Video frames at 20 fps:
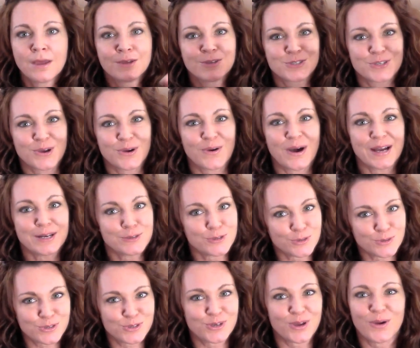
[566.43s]
So I
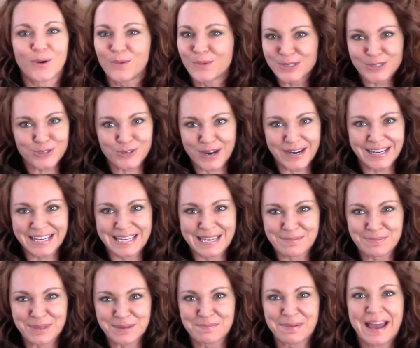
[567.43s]
do always try to
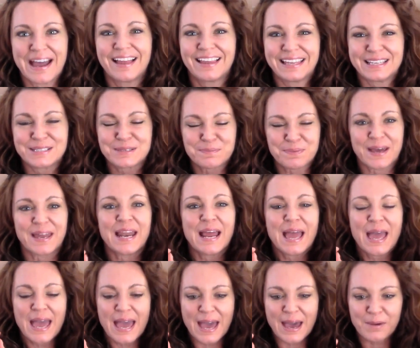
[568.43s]
keep the balance, but
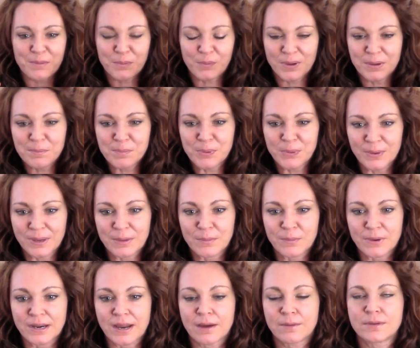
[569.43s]
at one point
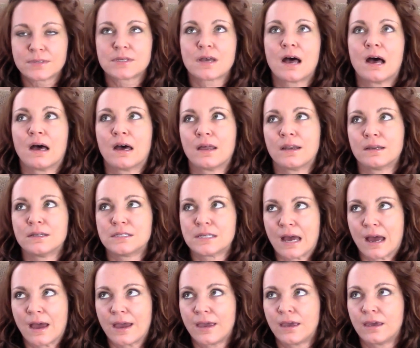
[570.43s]
when I was on a
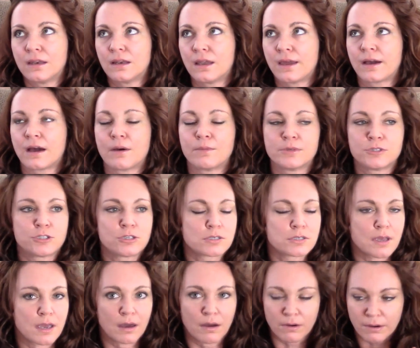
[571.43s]
diet, like I was
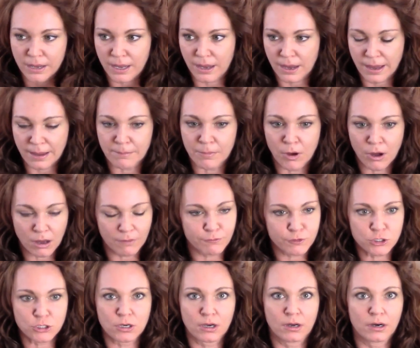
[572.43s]
just like, okay, I'm
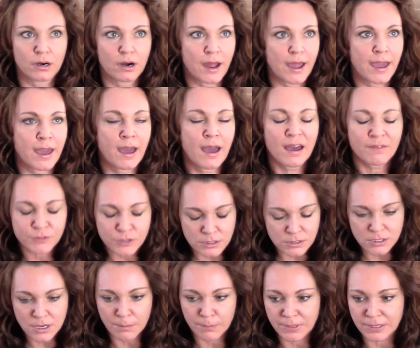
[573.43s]
off sugar. I have to
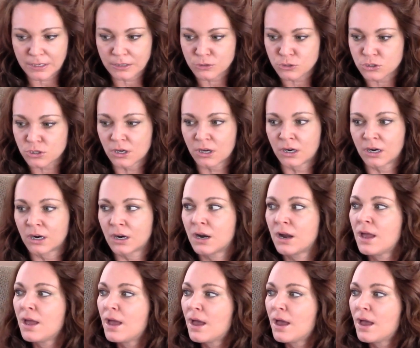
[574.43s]
stop eating sugar.